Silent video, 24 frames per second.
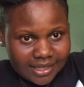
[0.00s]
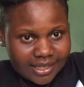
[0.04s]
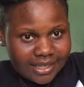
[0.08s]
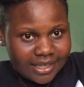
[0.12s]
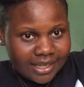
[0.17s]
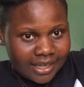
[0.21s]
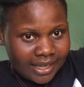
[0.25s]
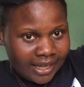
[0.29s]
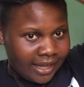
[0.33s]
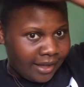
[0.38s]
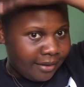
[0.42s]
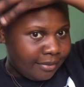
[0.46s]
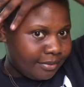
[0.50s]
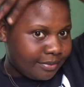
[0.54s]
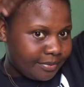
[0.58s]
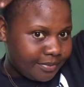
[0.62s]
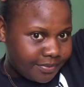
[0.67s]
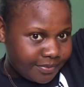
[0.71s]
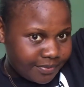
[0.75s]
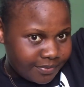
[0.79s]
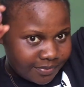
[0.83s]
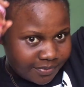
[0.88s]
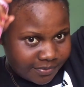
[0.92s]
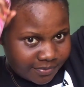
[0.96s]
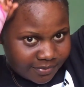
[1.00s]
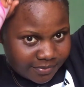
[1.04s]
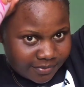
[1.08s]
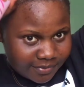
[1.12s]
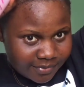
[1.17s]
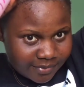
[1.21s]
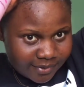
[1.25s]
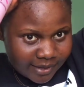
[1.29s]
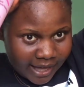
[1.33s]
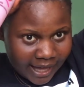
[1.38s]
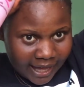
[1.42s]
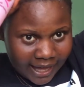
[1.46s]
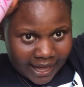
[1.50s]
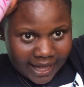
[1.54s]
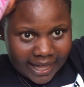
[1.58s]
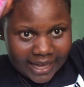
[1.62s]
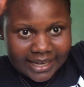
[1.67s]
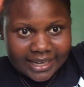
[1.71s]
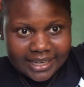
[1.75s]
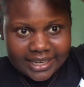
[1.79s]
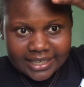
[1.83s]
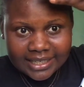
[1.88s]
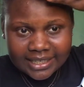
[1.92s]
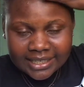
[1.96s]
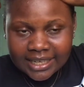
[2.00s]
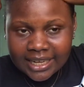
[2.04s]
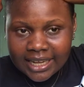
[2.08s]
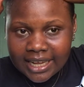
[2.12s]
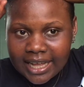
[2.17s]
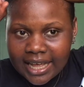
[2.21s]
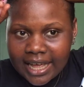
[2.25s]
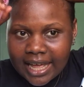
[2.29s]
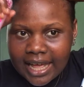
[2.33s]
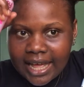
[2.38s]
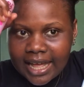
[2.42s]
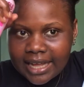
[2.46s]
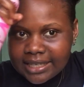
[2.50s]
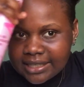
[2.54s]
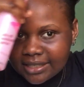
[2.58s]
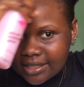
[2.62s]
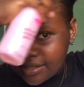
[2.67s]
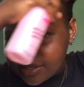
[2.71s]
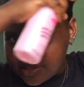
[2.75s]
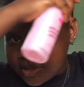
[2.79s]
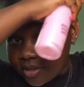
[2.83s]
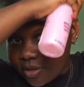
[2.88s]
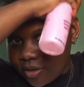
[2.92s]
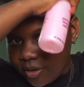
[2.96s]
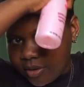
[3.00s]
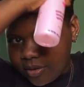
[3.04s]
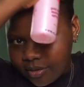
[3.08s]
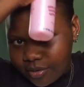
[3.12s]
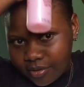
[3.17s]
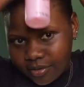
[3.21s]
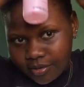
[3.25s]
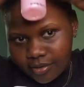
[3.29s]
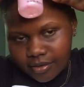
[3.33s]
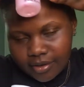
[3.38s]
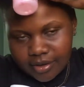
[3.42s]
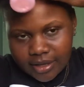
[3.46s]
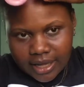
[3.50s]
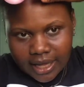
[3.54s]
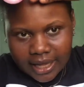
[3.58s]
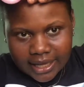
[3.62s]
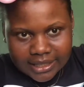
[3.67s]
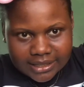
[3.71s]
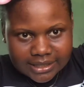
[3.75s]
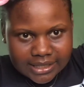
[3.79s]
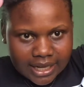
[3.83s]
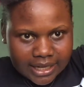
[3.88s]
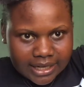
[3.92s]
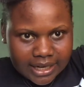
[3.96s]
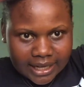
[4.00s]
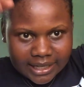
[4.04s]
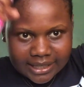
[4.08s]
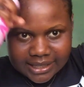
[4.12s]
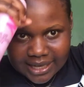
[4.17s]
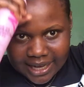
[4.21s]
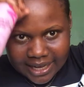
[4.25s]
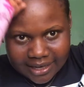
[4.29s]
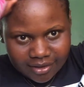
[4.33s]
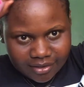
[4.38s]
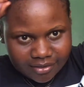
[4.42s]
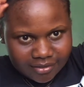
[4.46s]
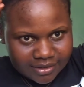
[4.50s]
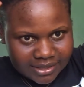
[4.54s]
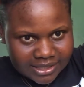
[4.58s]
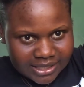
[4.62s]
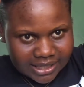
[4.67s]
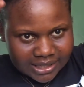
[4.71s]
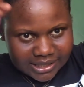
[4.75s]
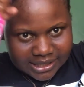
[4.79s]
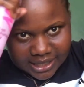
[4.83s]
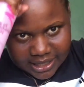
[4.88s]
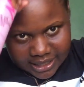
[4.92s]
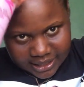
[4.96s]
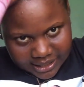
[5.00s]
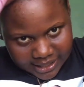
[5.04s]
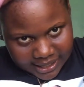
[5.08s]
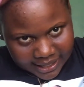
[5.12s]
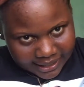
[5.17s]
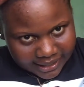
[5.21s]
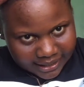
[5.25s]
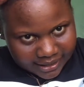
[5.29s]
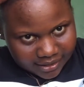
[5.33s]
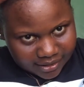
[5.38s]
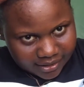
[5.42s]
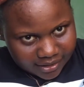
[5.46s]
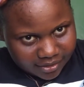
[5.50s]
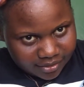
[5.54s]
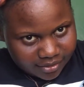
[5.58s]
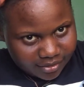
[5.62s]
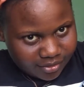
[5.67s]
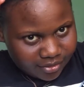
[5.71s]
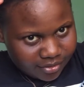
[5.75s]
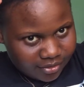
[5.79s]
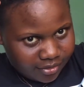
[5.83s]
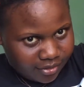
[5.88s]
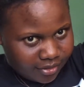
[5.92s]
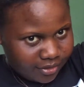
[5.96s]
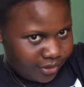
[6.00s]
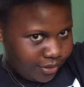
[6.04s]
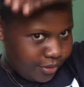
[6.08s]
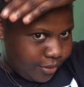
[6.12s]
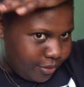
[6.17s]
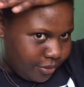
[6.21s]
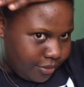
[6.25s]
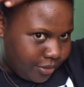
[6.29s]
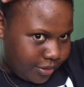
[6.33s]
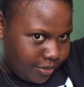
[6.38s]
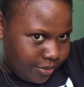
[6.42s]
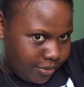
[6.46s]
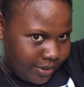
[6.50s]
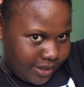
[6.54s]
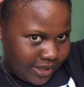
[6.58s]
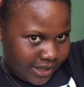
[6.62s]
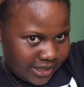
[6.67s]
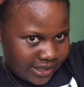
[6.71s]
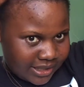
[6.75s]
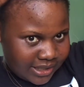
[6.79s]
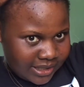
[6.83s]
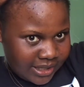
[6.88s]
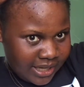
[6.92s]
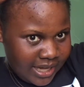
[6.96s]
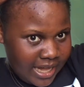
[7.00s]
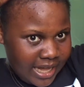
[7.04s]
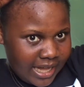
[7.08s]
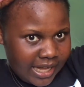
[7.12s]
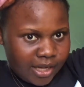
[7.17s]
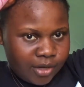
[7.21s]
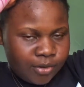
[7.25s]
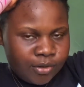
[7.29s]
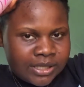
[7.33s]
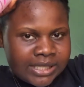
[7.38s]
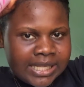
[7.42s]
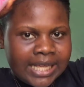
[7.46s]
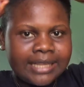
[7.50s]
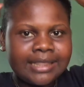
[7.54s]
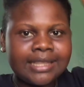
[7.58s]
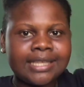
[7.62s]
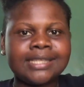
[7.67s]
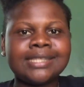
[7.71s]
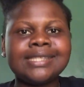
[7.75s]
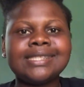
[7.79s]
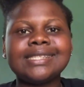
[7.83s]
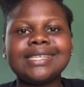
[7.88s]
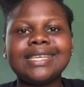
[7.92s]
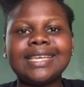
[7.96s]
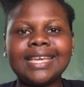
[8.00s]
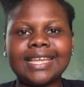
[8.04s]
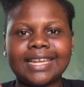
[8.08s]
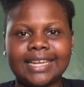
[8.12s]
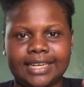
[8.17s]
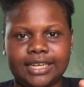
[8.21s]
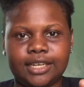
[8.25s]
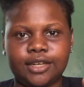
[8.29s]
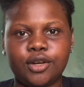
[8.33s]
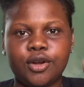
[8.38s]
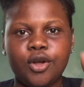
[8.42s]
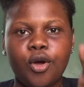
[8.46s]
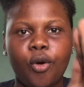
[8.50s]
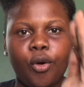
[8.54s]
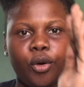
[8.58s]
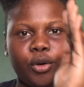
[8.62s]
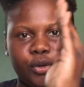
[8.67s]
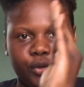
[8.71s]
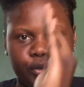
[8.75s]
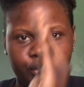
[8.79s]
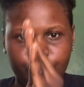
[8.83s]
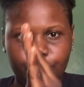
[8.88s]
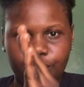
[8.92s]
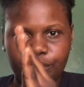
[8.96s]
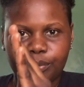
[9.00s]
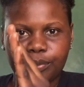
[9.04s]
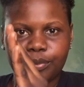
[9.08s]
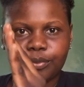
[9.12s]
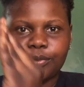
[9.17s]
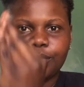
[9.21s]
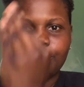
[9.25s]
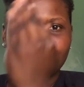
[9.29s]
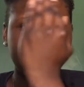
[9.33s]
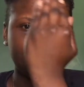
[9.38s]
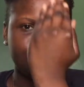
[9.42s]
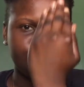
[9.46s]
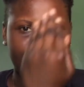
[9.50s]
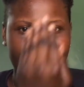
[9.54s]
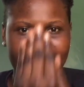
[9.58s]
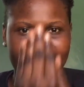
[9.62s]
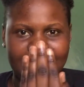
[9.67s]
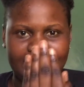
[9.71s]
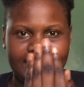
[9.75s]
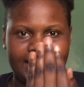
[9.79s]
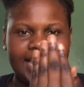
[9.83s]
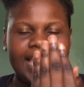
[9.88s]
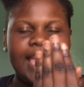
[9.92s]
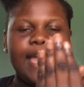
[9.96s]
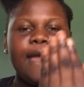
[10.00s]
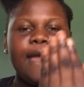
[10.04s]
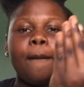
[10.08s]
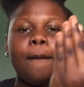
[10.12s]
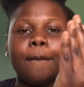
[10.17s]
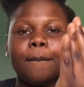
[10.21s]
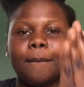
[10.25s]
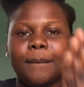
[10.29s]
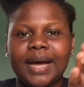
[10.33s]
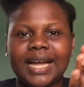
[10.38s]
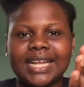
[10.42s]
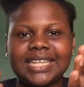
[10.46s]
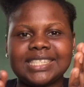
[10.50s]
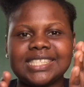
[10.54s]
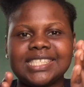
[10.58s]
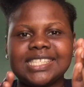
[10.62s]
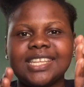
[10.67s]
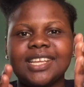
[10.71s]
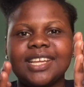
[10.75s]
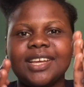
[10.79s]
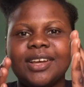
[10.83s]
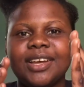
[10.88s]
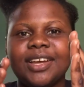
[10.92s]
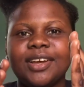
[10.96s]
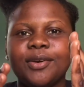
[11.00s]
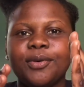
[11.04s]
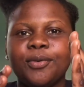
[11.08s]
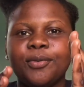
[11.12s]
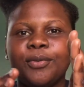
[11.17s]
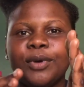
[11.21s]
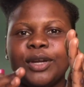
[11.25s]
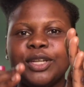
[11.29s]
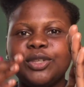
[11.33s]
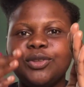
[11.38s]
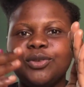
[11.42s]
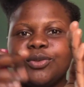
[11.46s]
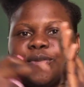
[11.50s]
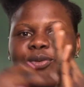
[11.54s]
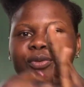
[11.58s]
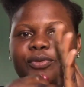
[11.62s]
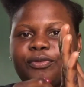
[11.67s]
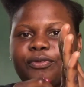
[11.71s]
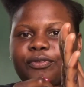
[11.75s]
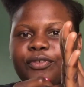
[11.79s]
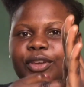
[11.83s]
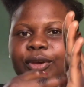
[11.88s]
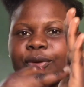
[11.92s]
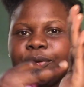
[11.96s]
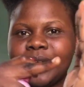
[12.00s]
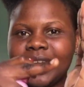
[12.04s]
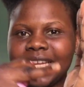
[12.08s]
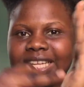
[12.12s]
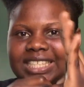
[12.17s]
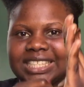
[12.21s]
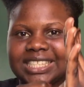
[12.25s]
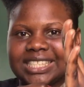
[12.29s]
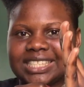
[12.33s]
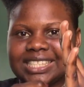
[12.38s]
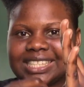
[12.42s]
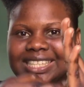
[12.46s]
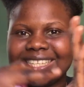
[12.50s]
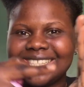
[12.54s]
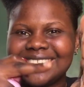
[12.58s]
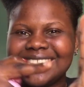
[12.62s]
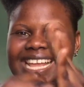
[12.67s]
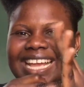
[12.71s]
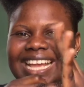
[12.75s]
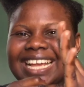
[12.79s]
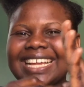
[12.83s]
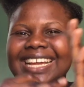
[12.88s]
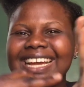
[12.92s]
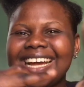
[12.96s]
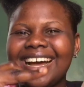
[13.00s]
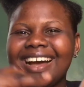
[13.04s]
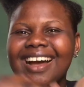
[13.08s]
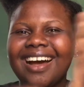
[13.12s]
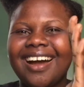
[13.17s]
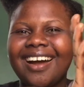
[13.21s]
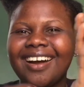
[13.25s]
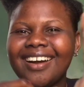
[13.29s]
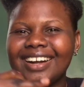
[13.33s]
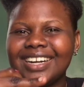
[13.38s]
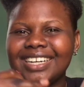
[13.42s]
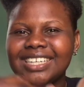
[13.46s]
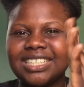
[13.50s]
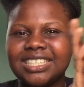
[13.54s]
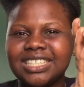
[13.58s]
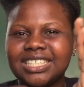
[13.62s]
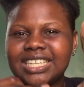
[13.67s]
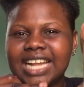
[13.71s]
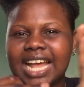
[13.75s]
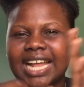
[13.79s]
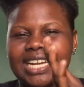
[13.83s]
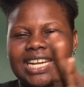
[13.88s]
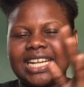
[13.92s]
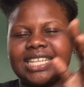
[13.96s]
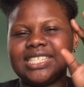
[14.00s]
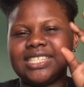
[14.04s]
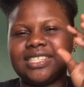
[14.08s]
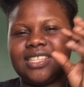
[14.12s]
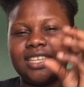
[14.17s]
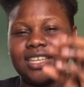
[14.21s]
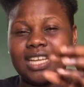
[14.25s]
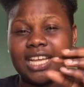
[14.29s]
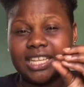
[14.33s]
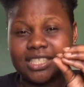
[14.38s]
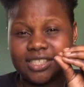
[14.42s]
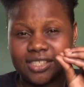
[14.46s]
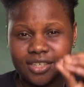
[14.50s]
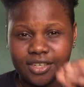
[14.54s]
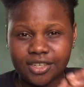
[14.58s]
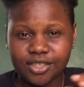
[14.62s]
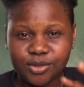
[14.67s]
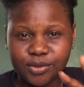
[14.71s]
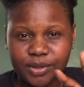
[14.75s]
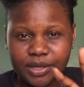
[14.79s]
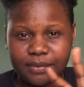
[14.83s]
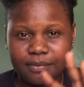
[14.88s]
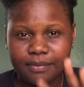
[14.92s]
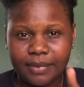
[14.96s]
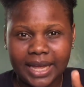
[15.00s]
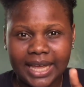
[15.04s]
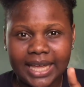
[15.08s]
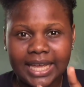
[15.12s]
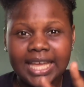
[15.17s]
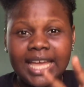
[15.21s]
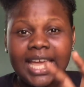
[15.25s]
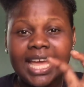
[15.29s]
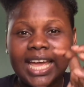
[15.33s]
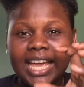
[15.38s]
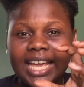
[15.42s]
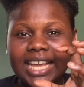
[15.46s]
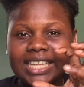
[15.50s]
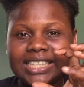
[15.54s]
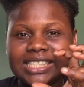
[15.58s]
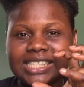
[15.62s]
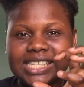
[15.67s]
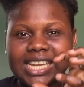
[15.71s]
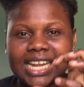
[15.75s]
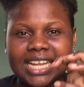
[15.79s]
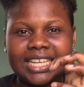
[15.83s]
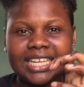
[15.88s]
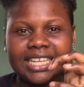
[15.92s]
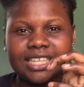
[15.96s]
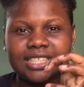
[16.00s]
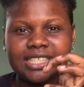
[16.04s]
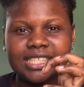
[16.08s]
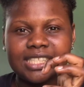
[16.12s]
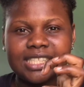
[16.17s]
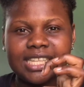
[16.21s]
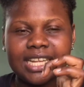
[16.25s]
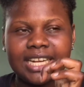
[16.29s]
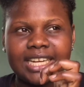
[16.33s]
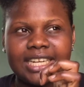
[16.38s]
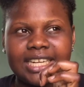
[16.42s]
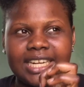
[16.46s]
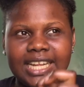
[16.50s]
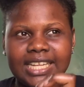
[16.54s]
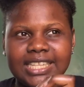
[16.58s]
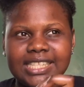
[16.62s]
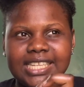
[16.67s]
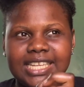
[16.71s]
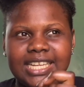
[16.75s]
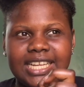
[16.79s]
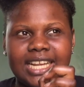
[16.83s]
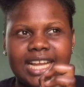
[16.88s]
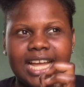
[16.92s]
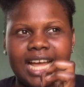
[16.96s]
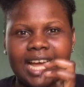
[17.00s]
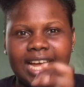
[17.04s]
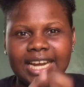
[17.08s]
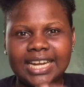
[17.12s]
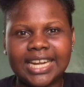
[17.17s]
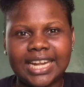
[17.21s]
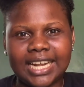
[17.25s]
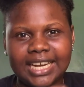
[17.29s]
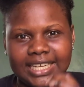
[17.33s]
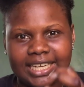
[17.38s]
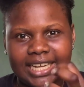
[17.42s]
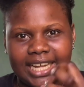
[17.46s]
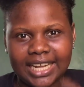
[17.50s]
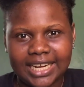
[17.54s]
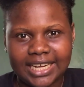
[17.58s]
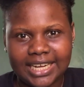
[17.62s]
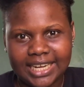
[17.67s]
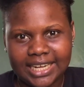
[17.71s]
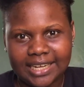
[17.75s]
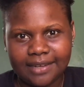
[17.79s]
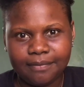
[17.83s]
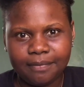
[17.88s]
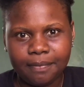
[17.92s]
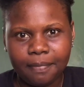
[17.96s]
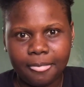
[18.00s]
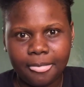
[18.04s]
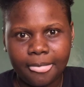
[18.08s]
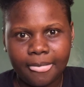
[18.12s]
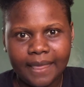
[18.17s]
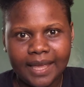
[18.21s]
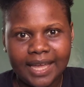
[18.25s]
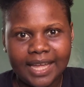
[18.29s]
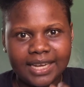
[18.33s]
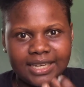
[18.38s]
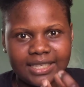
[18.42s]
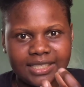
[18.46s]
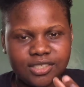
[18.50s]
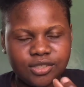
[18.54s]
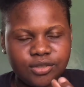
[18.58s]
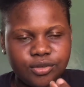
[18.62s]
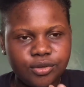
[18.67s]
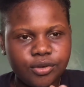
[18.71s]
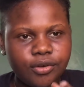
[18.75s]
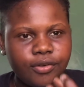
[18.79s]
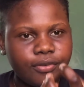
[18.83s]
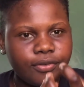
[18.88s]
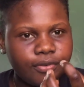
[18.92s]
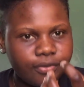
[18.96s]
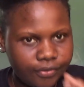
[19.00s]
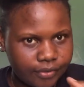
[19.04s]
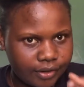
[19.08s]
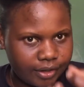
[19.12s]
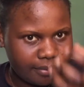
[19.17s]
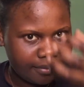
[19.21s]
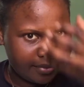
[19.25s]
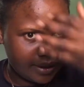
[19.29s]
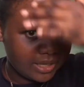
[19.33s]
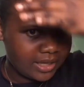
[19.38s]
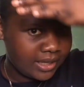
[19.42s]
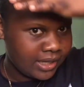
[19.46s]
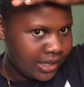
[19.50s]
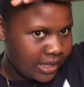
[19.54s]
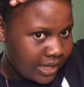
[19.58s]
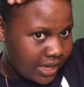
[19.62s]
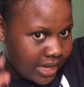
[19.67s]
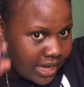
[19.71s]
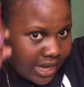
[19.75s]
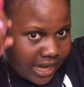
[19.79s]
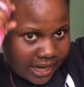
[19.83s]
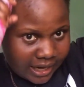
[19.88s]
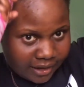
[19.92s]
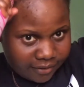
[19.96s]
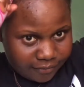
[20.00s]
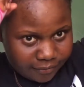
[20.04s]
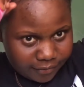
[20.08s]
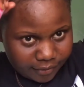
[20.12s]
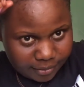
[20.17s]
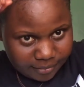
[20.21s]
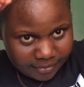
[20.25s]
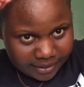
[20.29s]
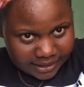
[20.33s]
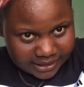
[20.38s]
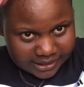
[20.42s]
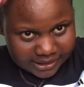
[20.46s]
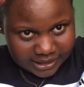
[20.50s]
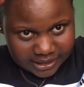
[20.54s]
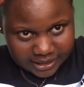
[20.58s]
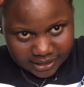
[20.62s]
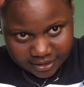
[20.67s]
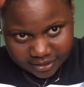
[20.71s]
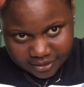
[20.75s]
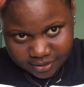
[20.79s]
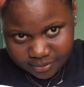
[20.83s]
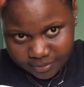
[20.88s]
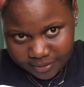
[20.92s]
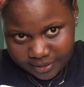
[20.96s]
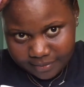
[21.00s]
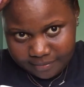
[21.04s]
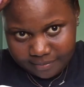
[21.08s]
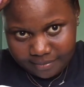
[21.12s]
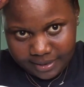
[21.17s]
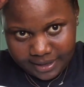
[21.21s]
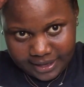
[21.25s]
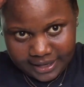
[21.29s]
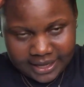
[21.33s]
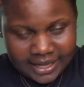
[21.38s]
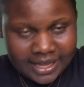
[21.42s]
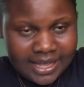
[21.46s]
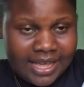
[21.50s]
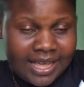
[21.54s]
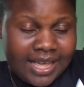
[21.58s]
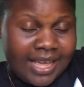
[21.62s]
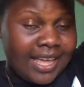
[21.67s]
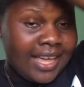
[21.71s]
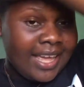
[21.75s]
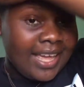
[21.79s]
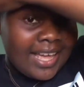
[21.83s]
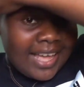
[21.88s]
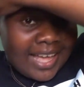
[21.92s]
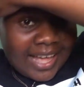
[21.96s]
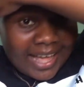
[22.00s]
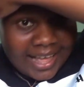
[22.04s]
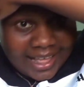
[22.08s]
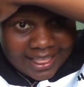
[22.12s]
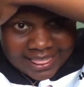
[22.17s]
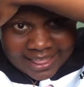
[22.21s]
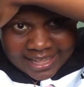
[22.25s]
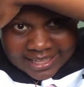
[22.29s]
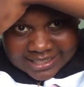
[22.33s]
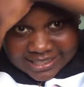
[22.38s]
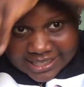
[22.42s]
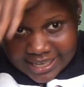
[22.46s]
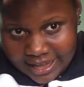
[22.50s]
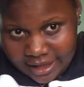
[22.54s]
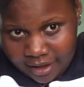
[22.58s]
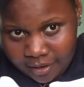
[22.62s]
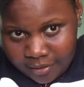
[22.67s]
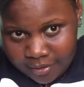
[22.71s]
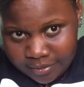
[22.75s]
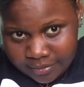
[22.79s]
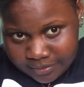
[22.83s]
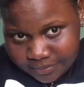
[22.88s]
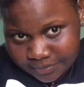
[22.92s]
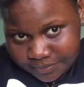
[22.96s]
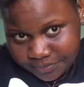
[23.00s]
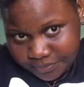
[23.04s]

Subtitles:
Yeah, I had it. And so I kind of just like, got used to it. It was like the skin on top was okay, but when you feel it, there's like a hard, and as years went by, it's like it started getting harder and harder, and firmer and firmer as the years went by. And that's how,